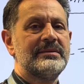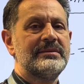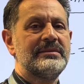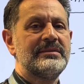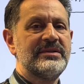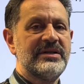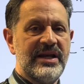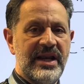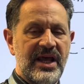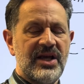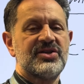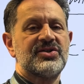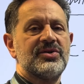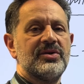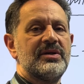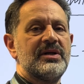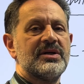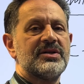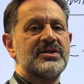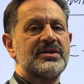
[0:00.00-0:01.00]
next
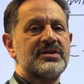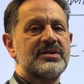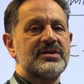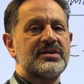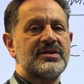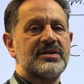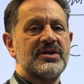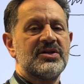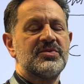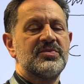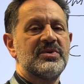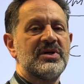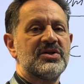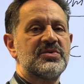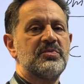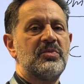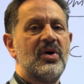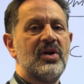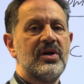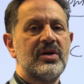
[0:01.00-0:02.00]
to
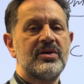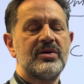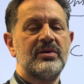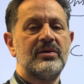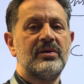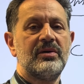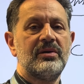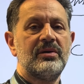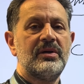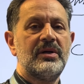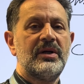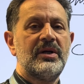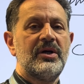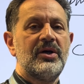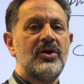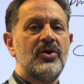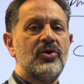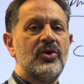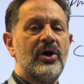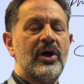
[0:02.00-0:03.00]
this molecule
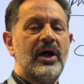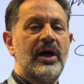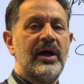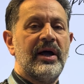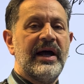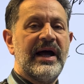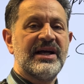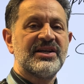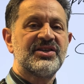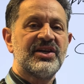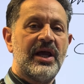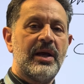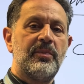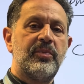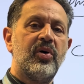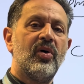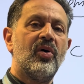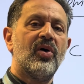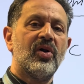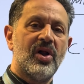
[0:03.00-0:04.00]
as a
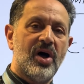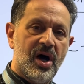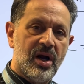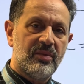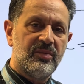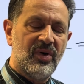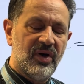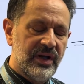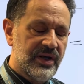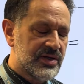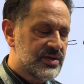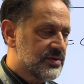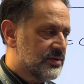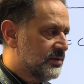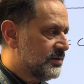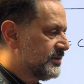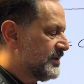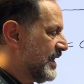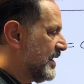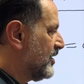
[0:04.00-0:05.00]
polar
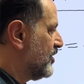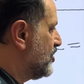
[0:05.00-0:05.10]
molecule. And